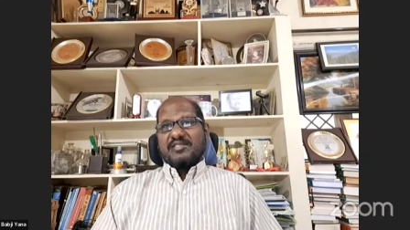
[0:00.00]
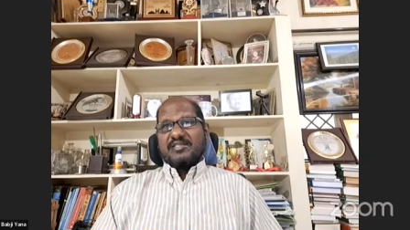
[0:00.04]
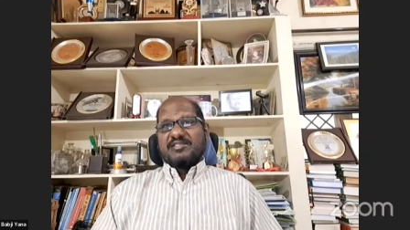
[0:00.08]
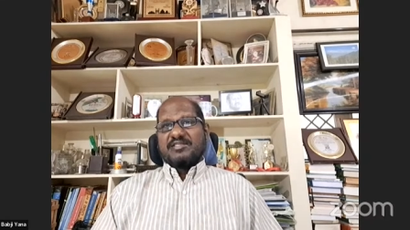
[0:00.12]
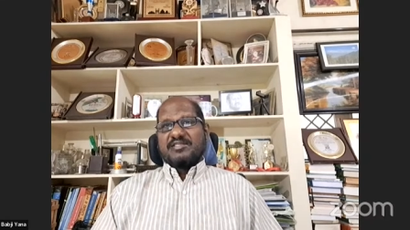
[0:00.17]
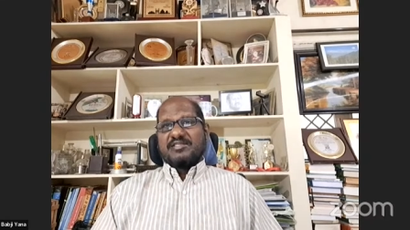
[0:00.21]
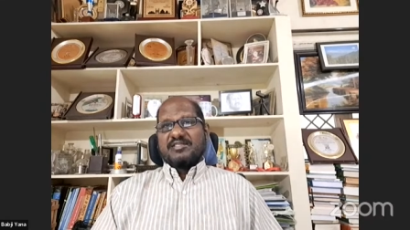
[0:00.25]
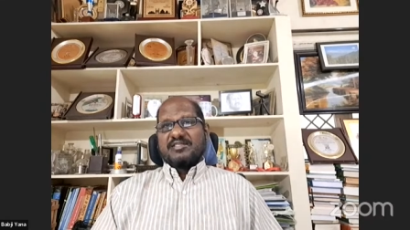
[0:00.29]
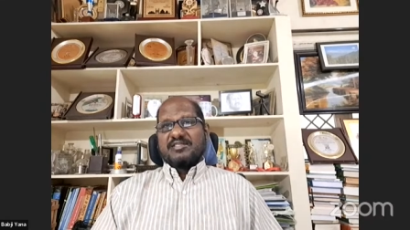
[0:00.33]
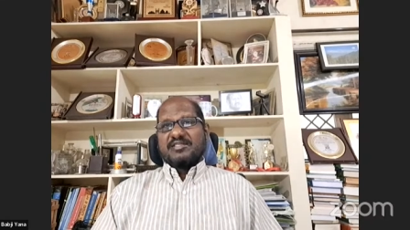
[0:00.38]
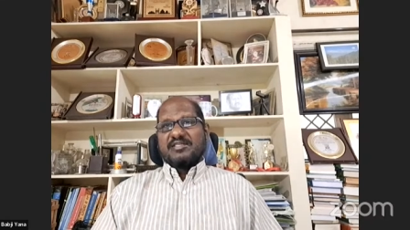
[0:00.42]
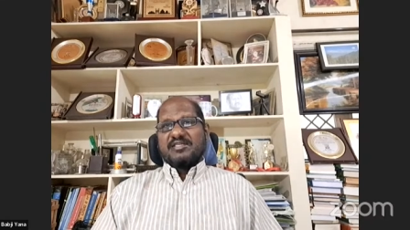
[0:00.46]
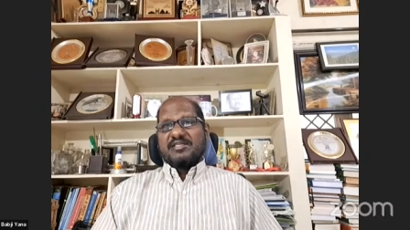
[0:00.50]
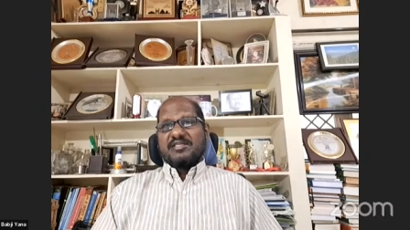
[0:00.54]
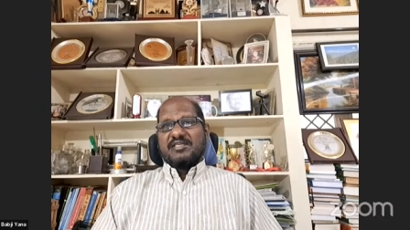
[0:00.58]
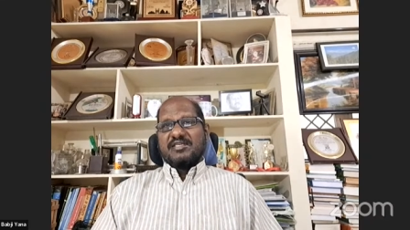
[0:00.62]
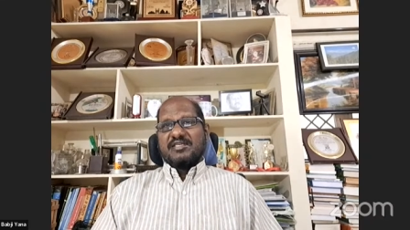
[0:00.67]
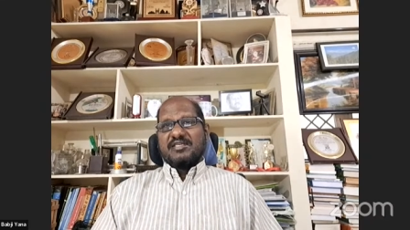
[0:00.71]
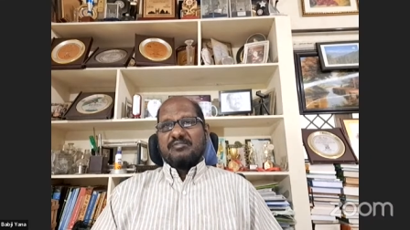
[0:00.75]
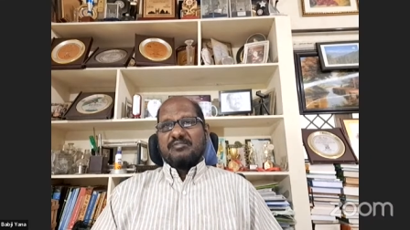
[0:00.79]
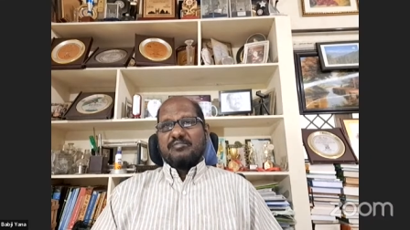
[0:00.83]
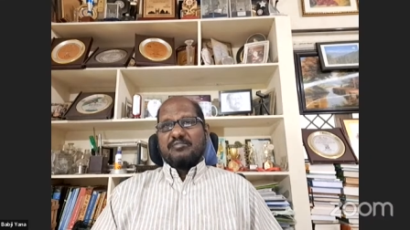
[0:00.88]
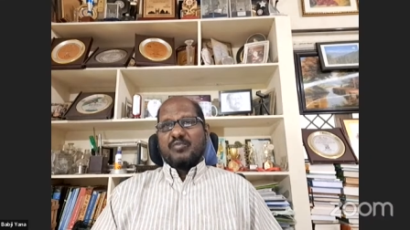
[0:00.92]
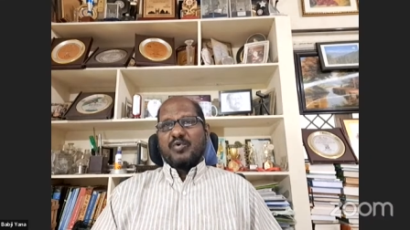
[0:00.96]
This
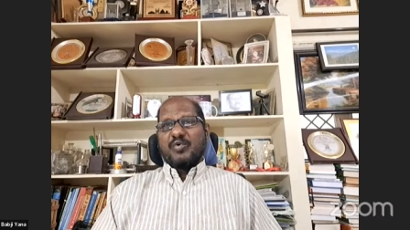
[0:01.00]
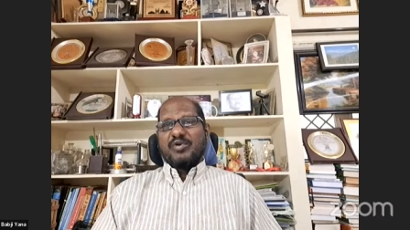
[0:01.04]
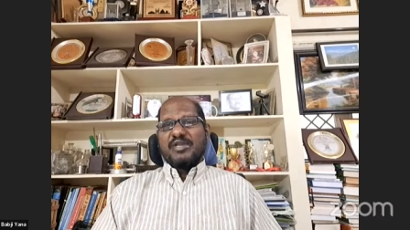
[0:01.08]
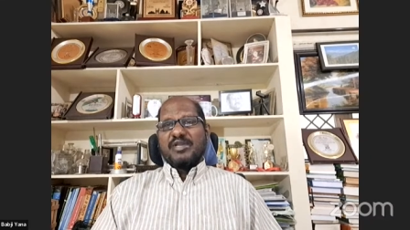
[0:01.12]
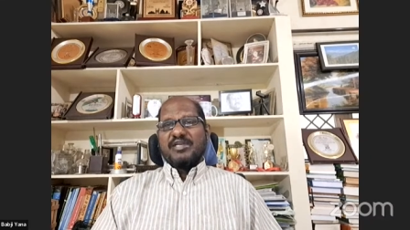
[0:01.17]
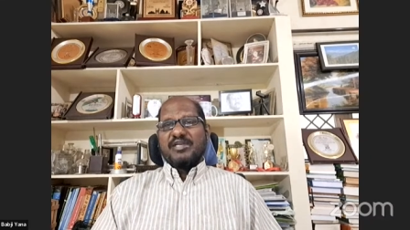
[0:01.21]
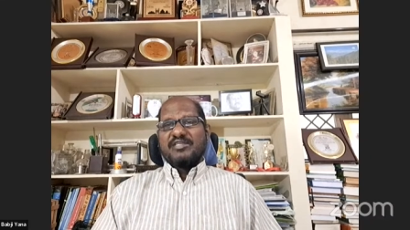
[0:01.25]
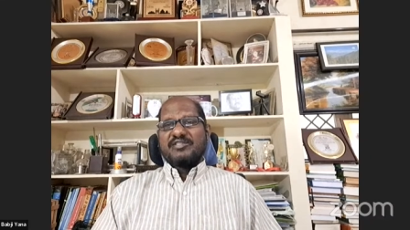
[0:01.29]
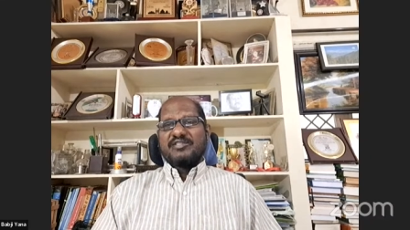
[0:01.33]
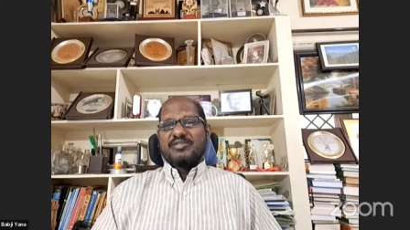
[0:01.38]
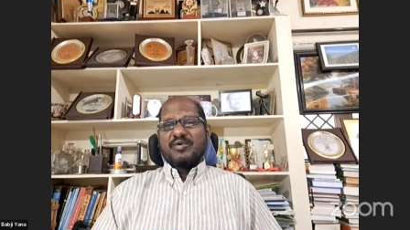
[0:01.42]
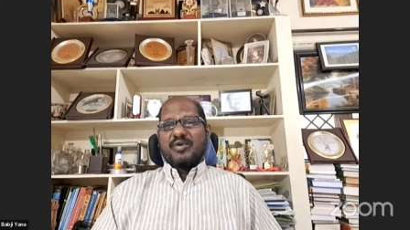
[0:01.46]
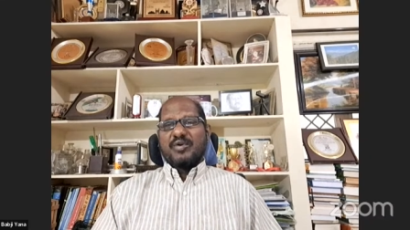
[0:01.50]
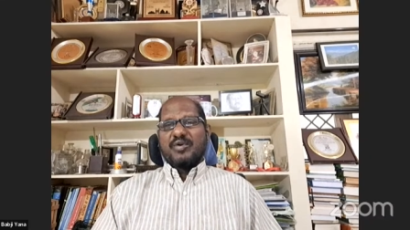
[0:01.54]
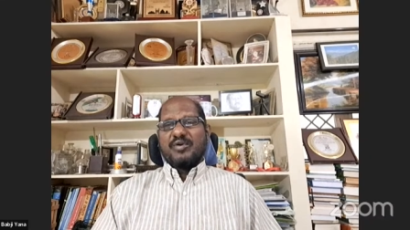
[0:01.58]
model is